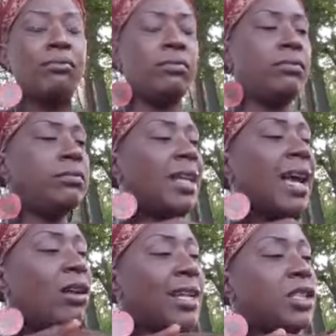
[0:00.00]
Mm, I
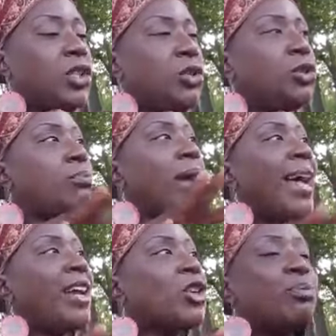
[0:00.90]
don't like to use
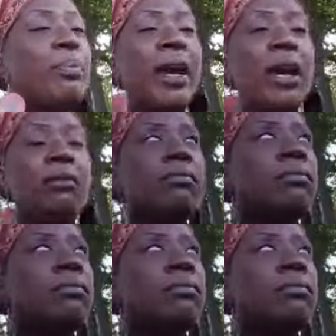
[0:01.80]
buyers bear,